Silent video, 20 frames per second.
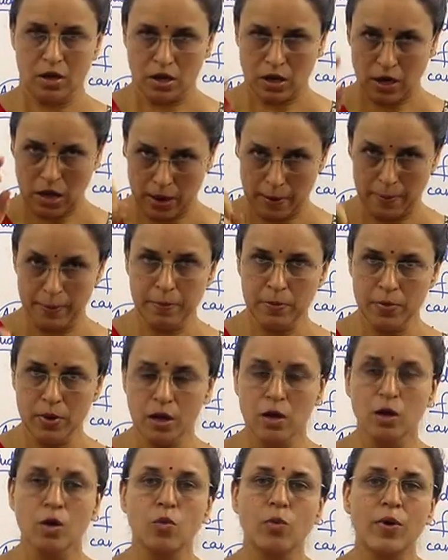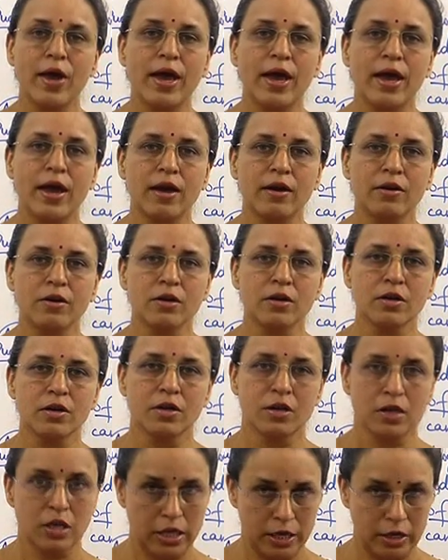Come where?
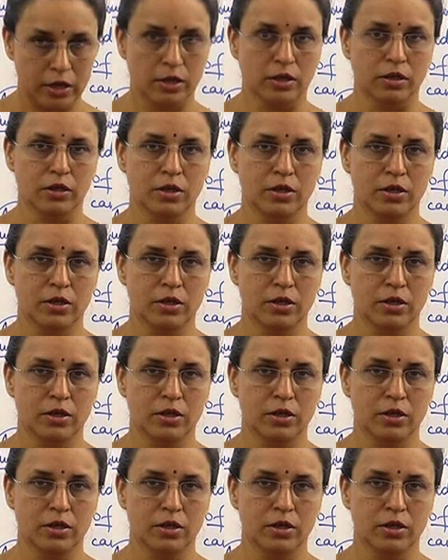Here.